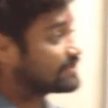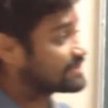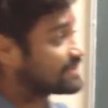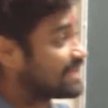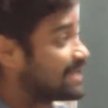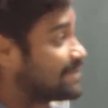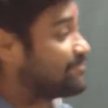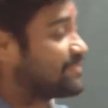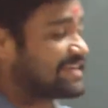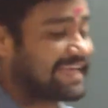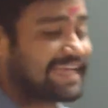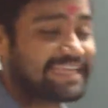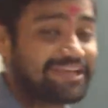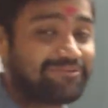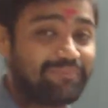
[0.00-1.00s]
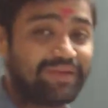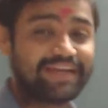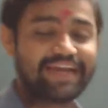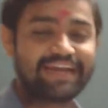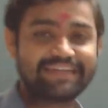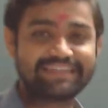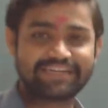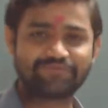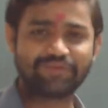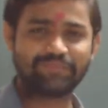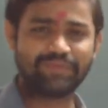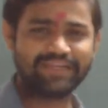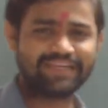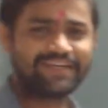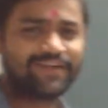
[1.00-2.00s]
with taking mean, and that will be